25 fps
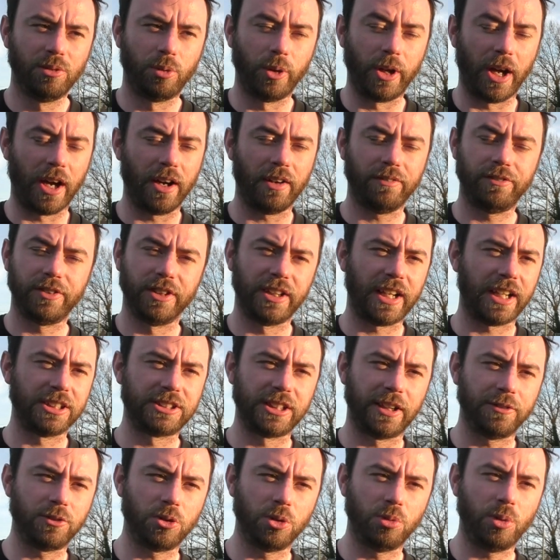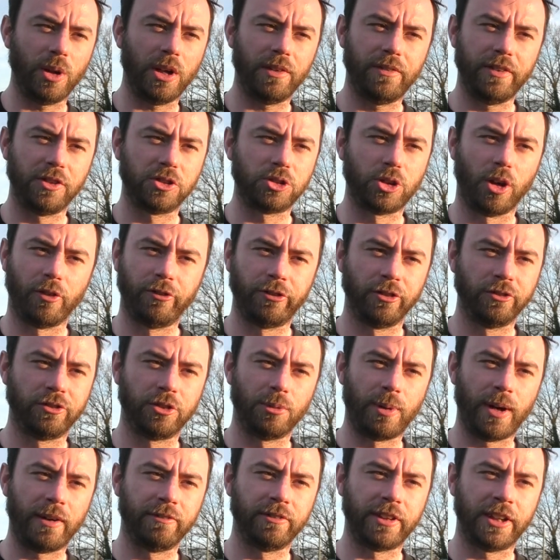the lads have done well. We stopped them
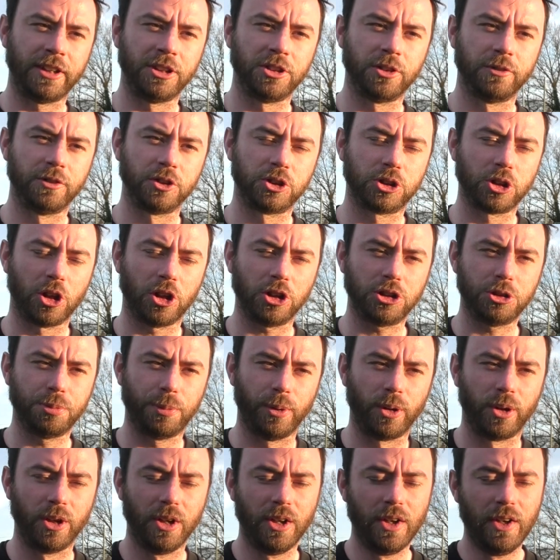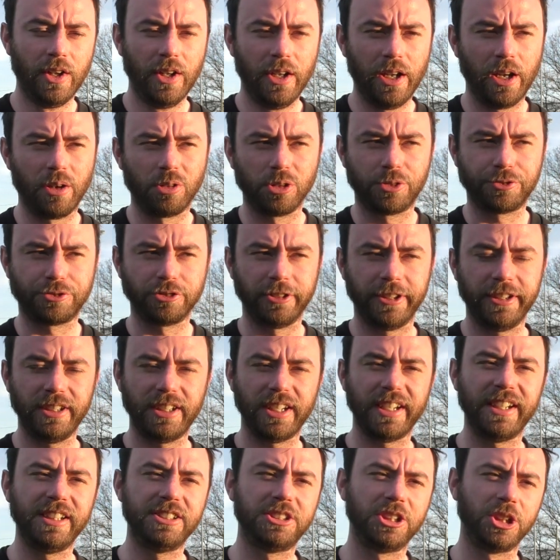from having any other shots, but it was
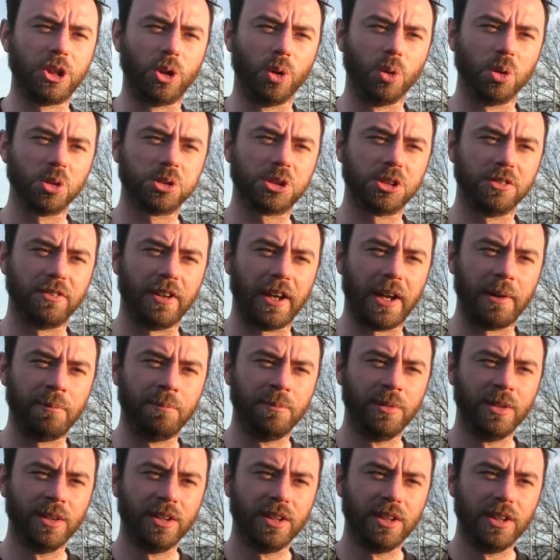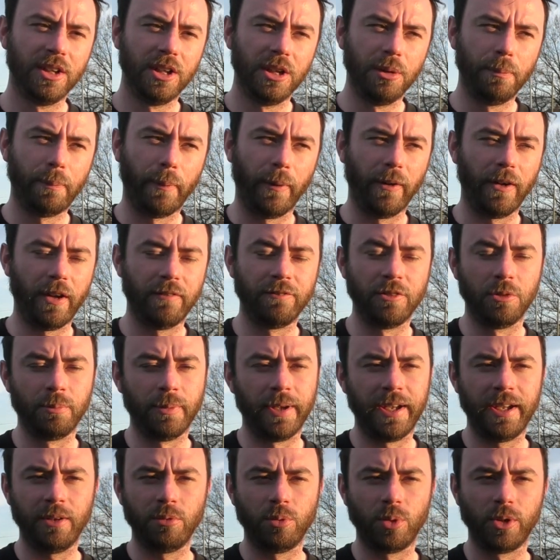3 easy goals for them. But in the
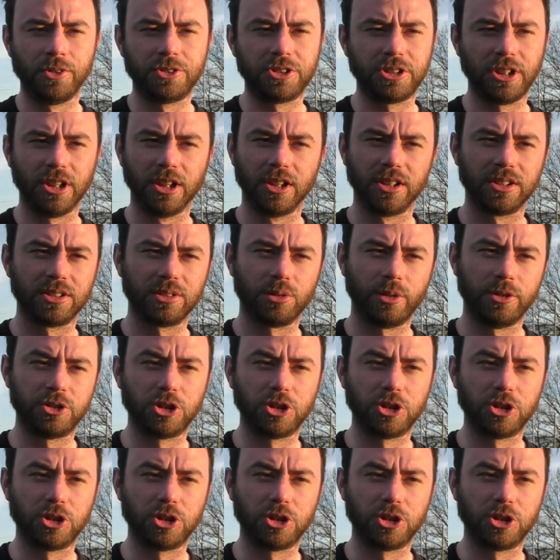main, we still